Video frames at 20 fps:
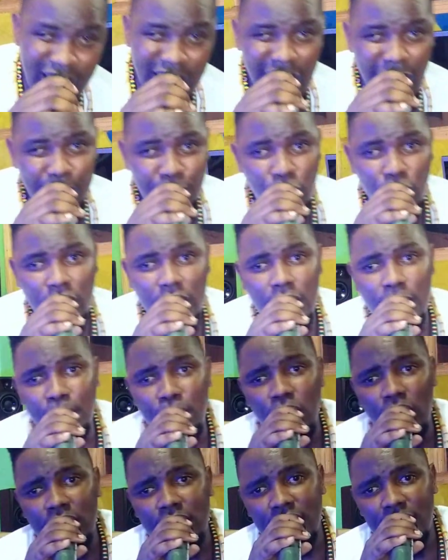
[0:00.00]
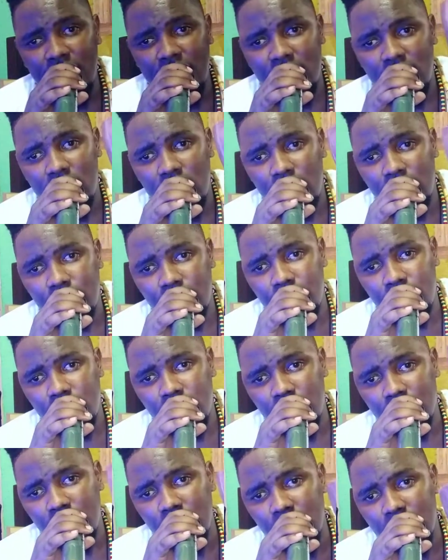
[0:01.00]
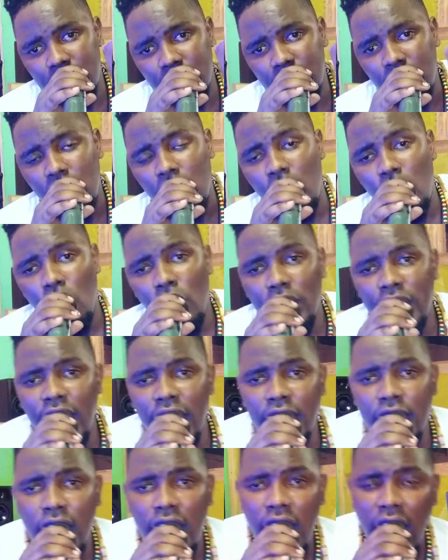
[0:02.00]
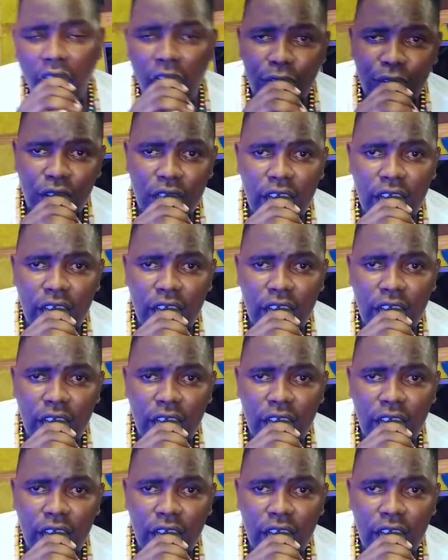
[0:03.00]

I'm talking about this. Okay, after